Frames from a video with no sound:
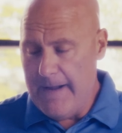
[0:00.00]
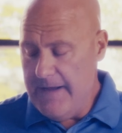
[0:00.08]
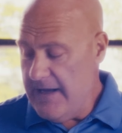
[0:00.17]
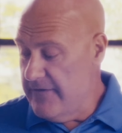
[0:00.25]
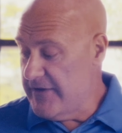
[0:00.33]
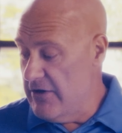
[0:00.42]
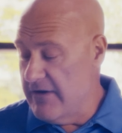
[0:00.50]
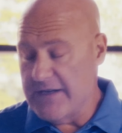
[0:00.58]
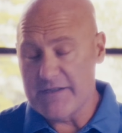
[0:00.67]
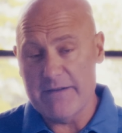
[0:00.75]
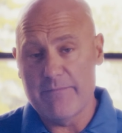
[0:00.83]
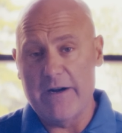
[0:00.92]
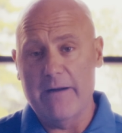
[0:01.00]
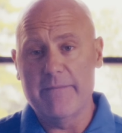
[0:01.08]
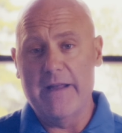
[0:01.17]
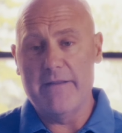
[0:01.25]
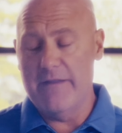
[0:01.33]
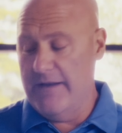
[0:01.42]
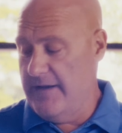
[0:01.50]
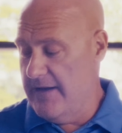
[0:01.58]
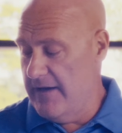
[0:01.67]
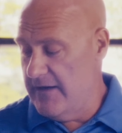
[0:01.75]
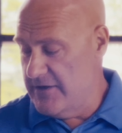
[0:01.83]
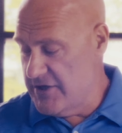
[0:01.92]
If there is some problem, that the
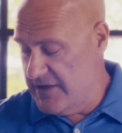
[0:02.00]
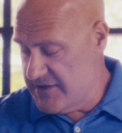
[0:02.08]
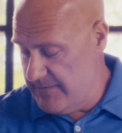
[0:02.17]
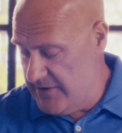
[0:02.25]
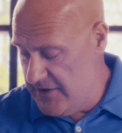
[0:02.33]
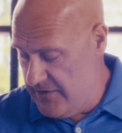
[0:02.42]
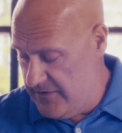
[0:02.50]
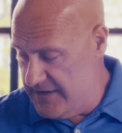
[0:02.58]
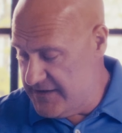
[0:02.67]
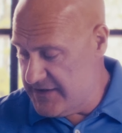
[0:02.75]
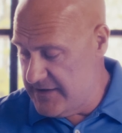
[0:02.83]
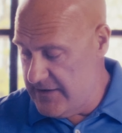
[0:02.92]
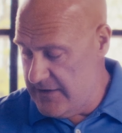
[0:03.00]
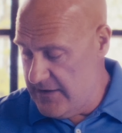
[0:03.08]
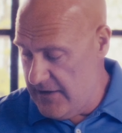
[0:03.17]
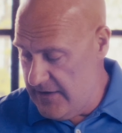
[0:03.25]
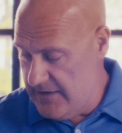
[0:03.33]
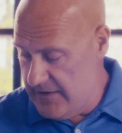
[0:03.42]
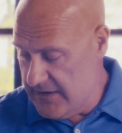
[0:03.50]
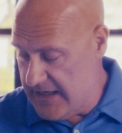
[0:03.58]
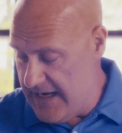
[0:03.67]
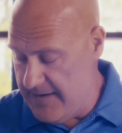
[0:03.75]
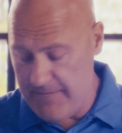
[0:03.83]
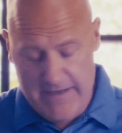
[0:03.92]
adjustable units
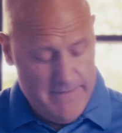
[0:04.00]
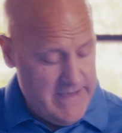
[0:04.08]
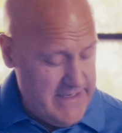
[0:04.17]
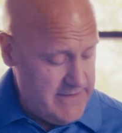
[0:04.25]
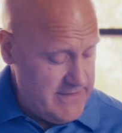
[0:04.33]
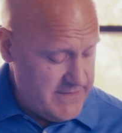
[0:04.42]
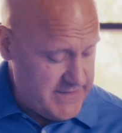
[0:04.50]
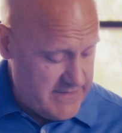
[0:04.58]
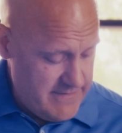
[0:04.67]
can be maintained.